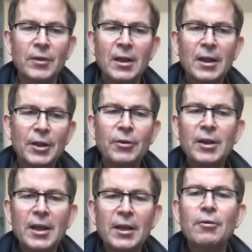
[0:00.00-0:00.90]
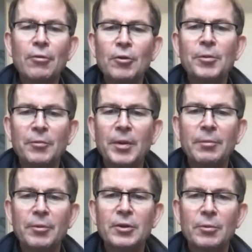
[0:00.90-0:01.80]
you need a group of people
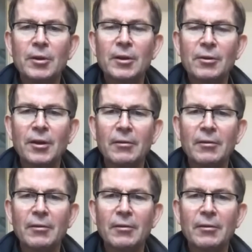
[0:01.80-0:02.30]
to work on it.